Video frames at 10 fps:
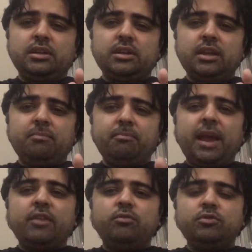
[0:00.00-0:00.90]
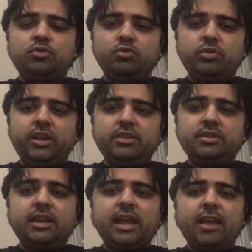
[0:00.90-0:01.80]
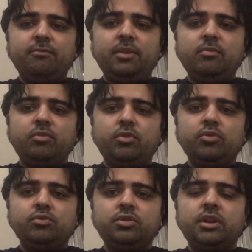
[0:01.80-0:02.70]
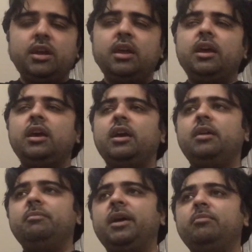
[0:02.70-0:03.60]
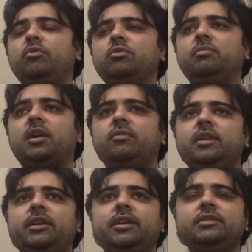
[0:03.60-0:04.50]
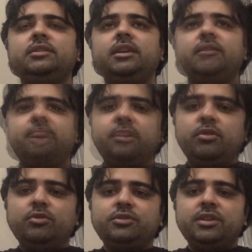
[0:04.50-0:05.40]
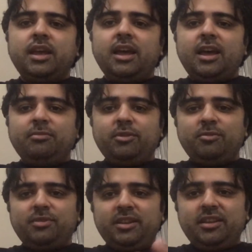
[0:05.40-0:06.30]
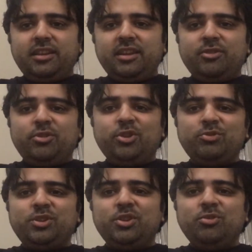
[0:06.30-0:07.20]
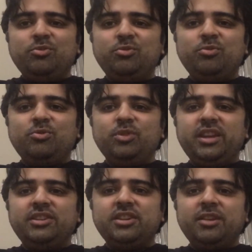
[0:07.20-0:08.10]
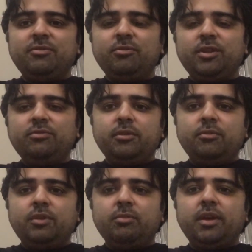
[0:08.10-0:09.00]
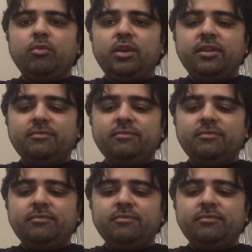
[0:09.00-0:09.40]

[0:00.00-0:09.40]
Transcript: impactful stories that have been produced by both Marvel and DC. Here it goes. I'm gonna be introducing you to each and every one of one by one.